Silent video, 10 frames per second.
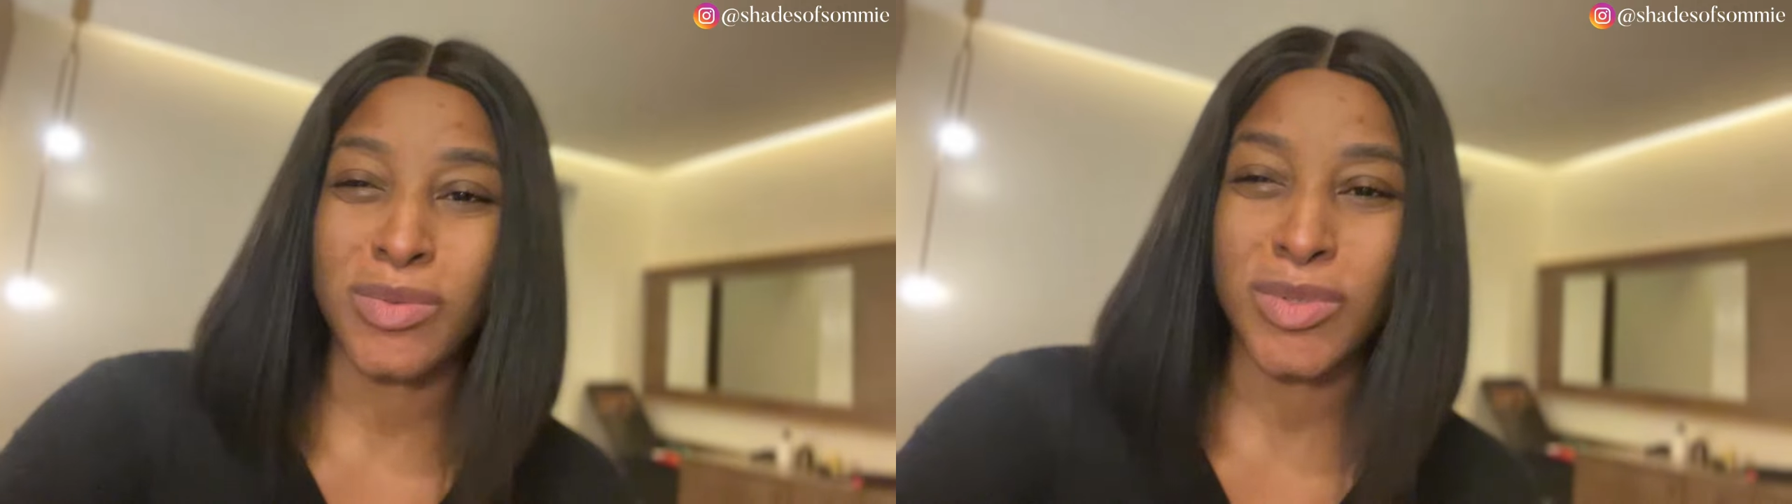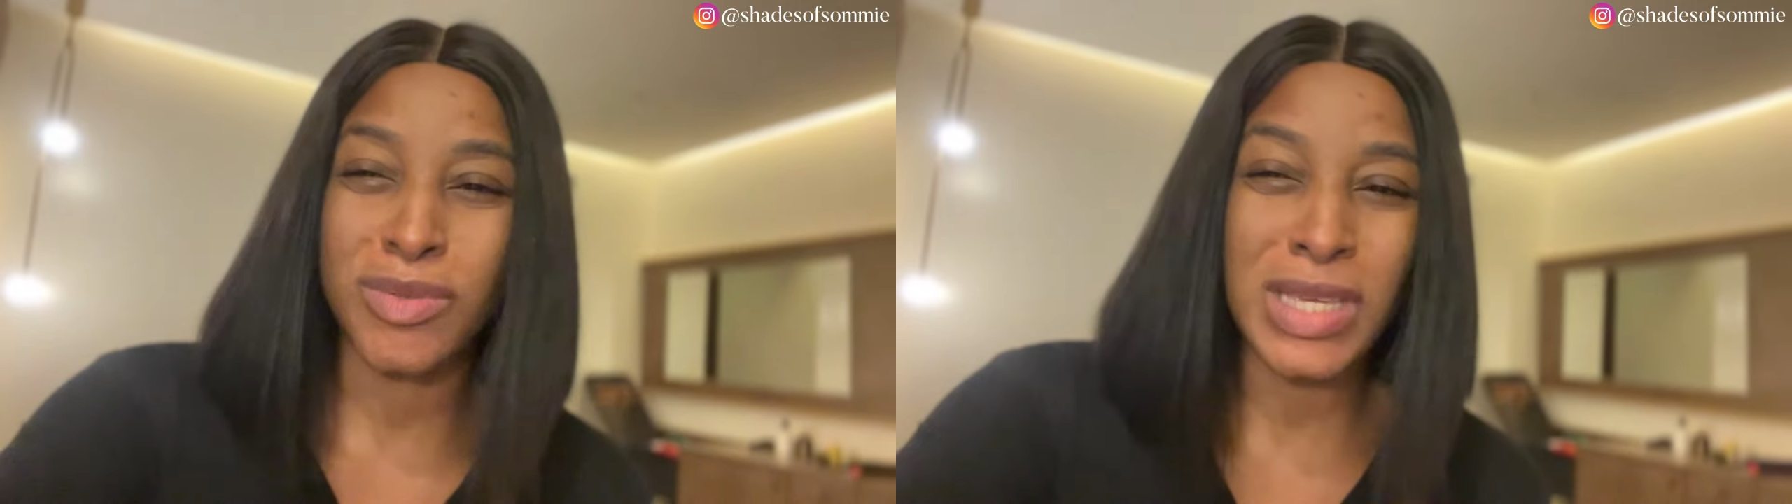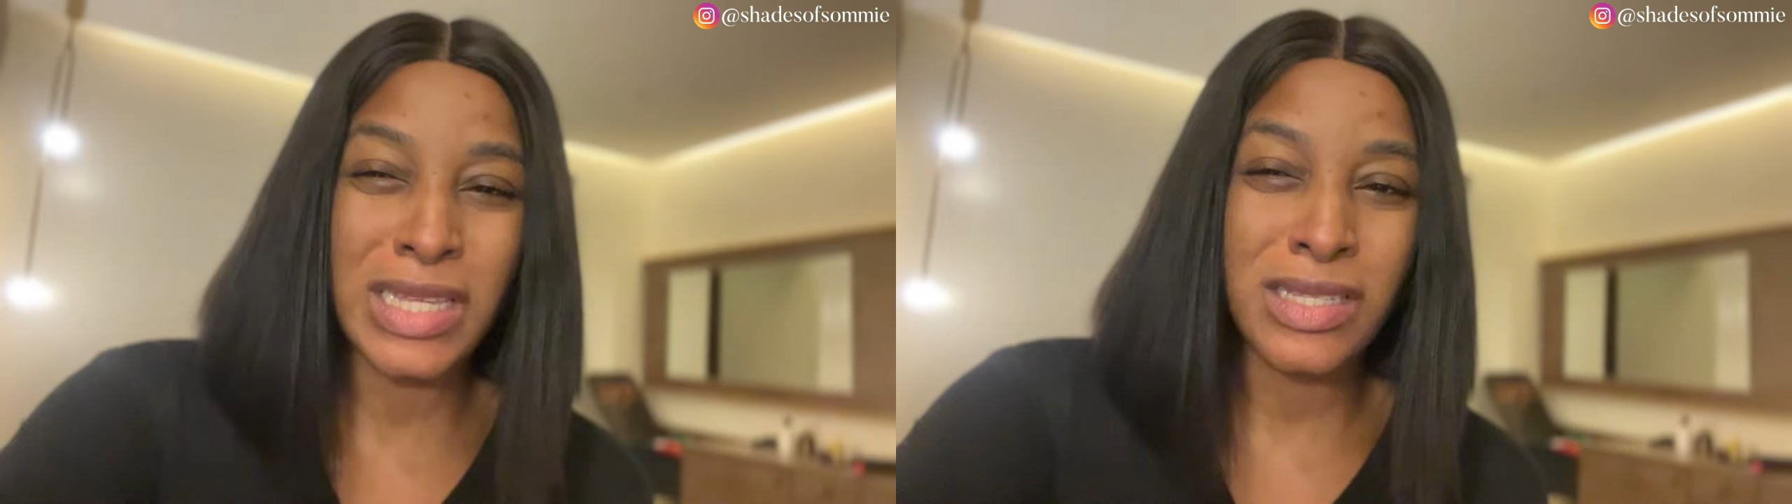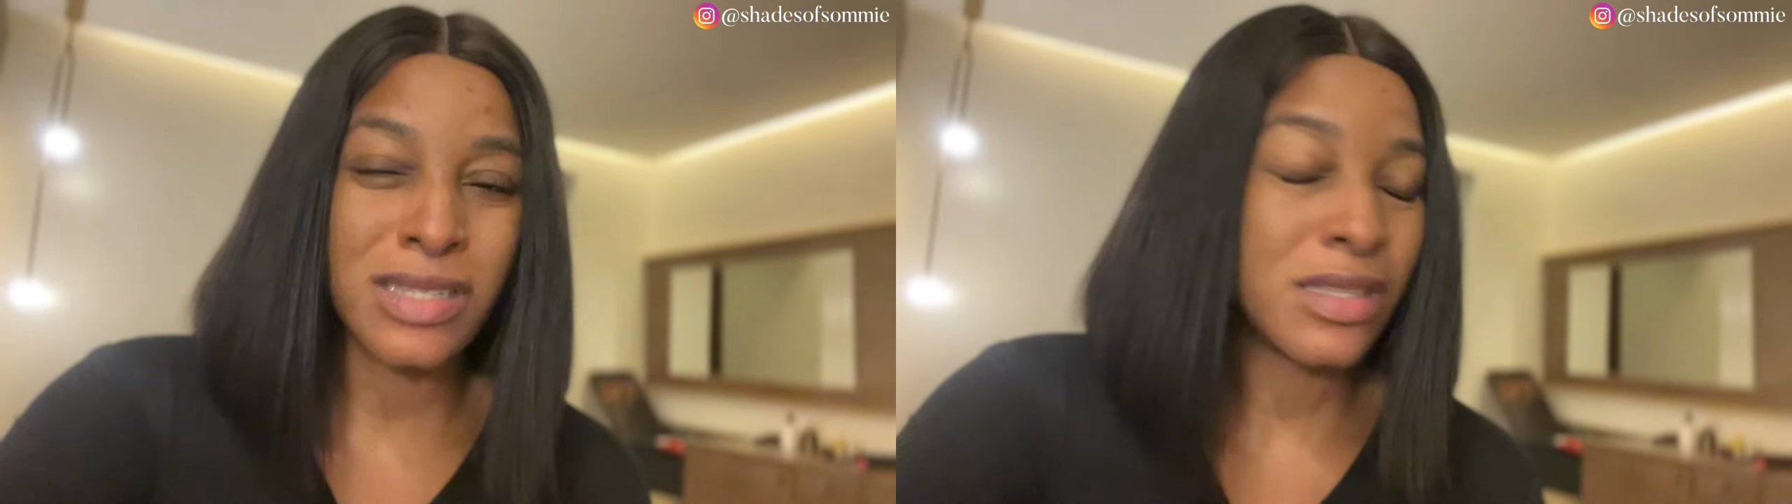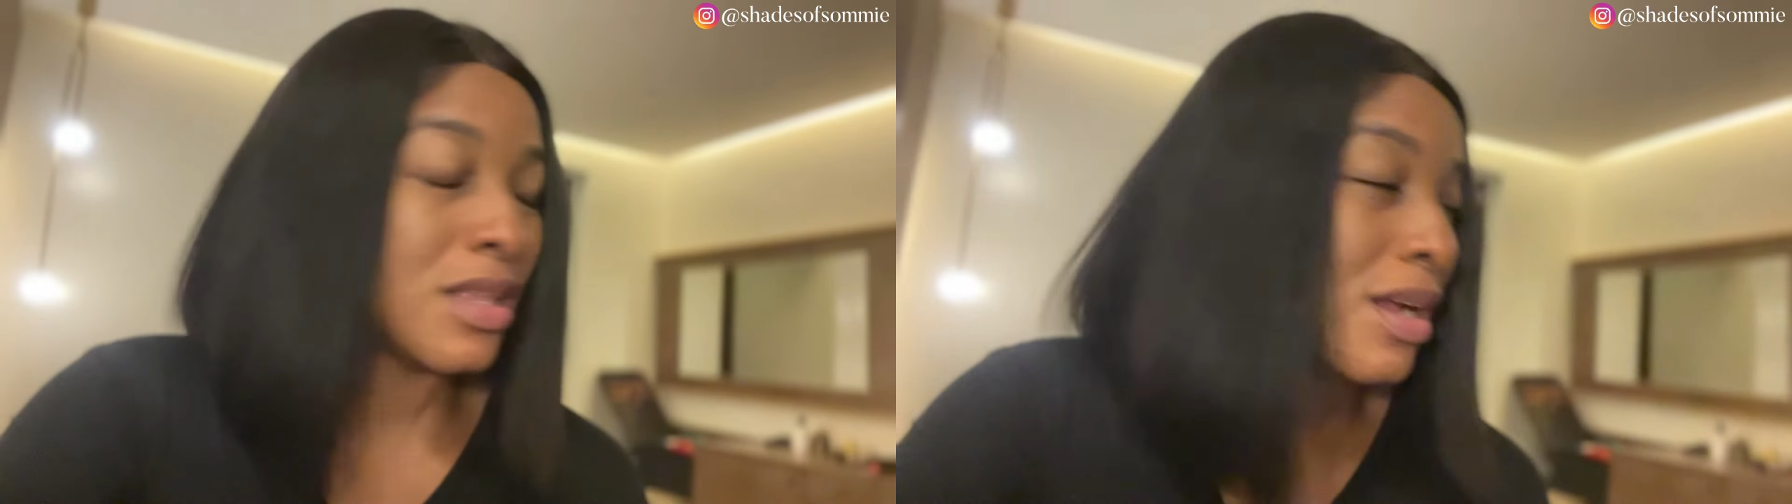or to
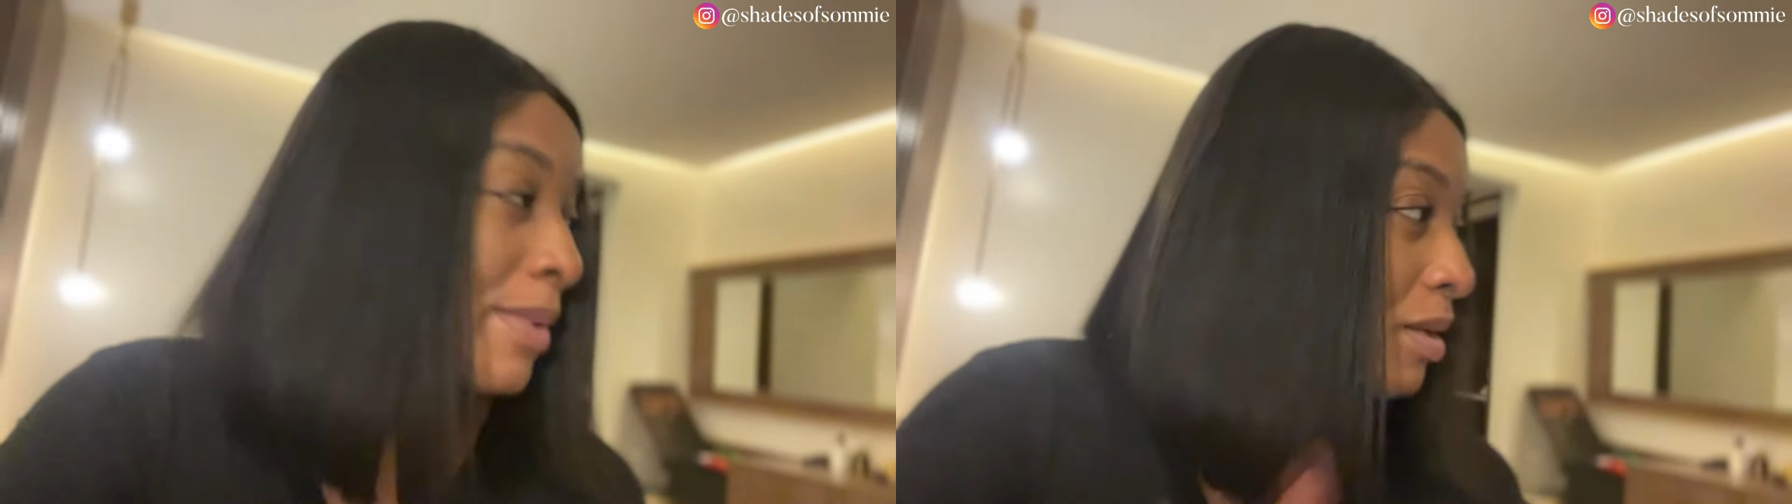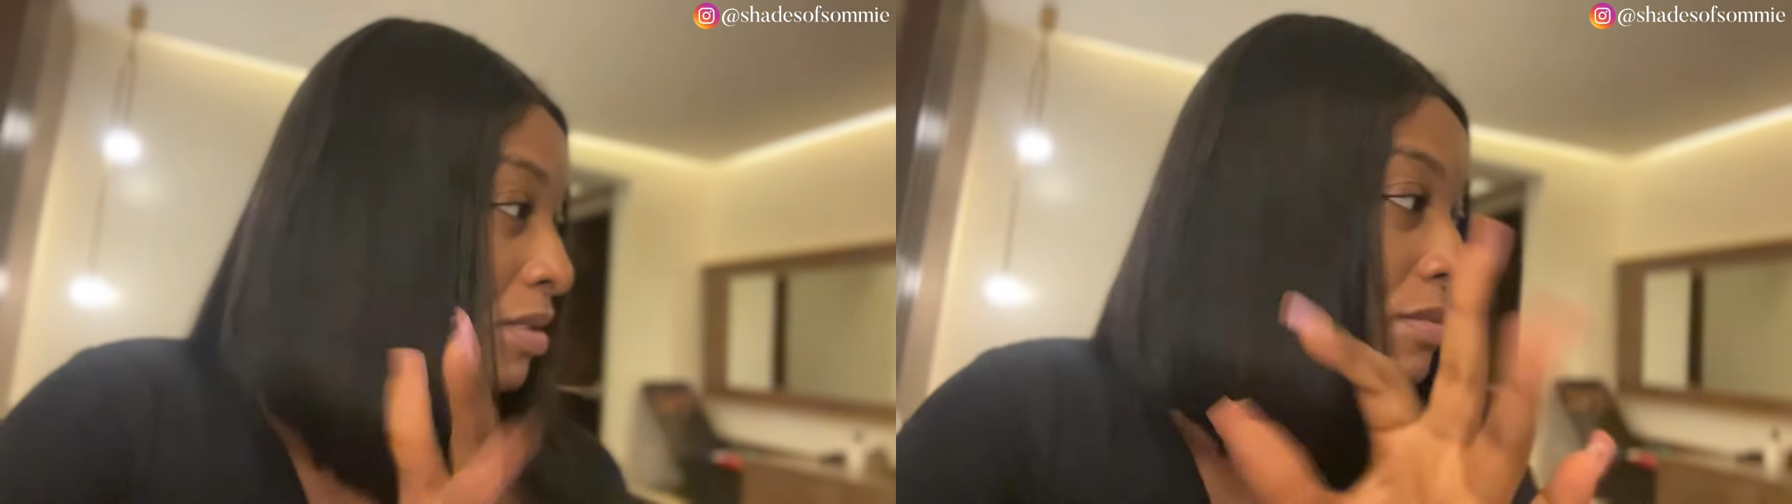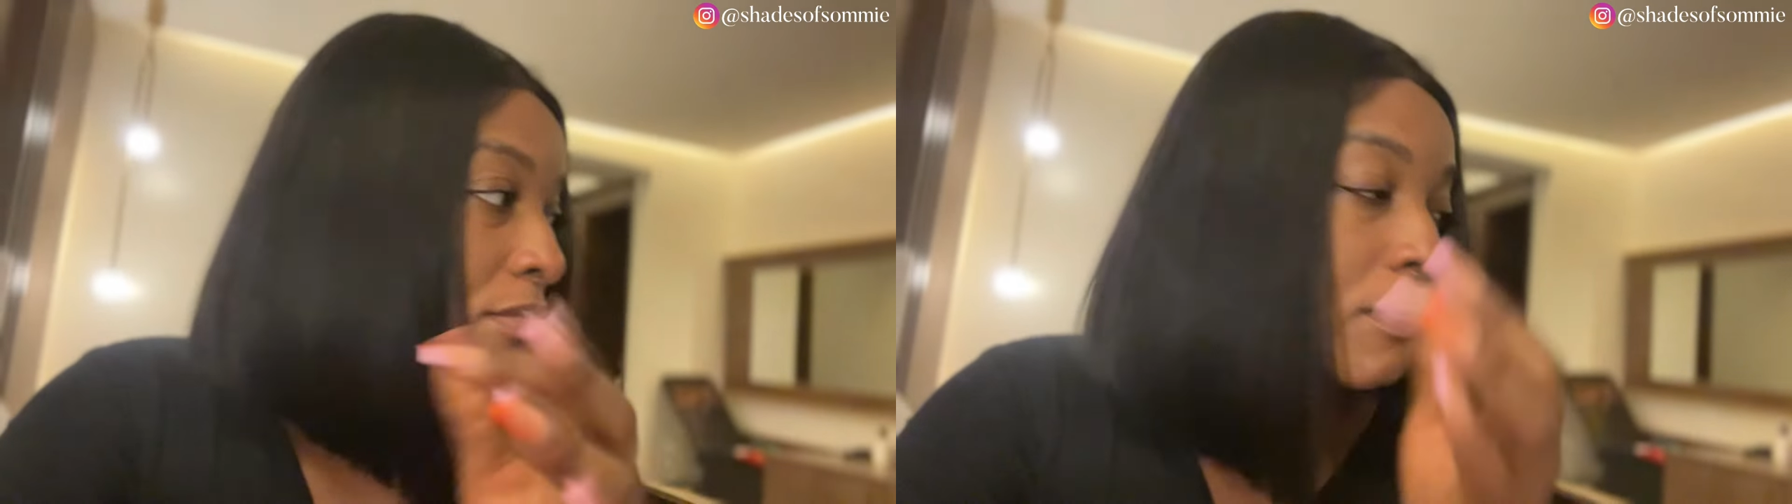8 thereabouts.